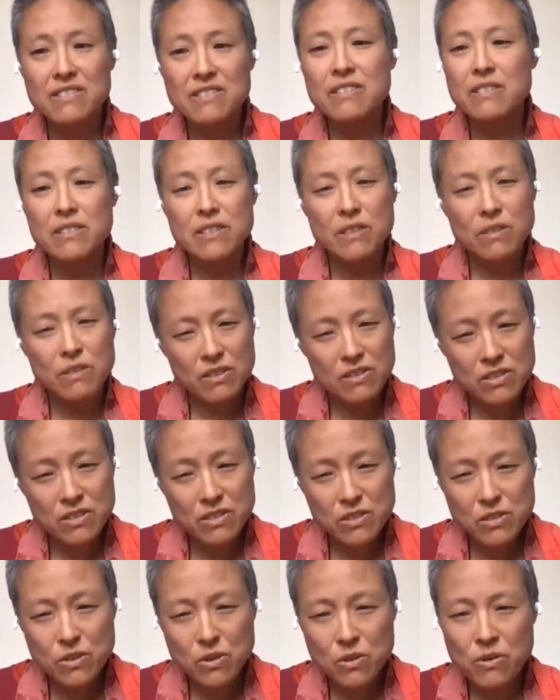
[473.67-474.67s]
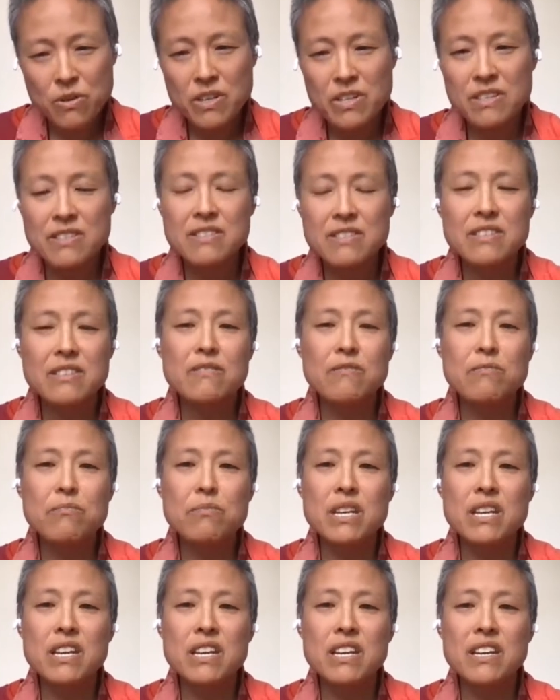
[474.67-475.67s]
And so there's stories of
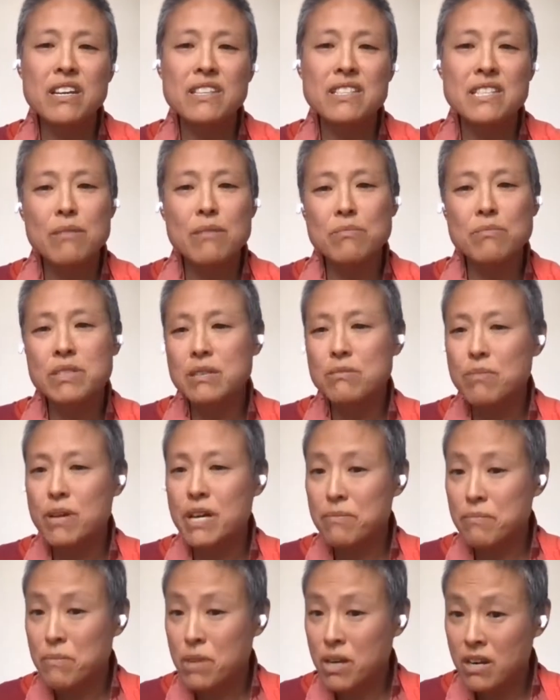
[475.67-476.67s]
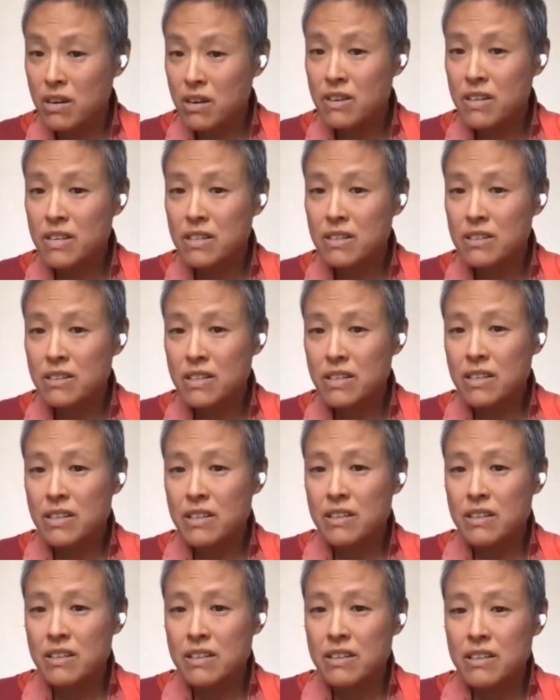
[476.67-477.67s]
being tempted by Mara.
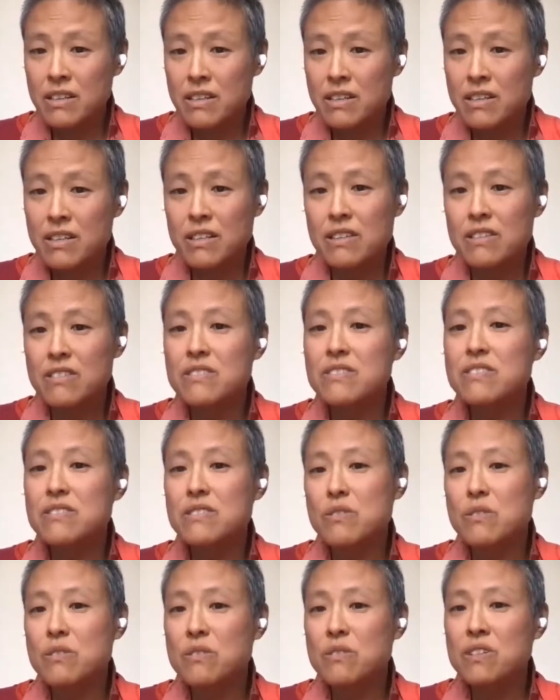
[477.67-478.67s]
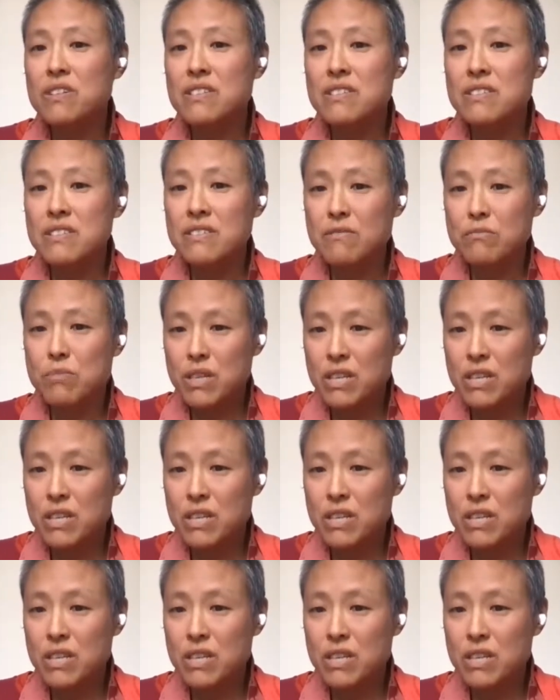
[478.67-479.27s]
There's stories of being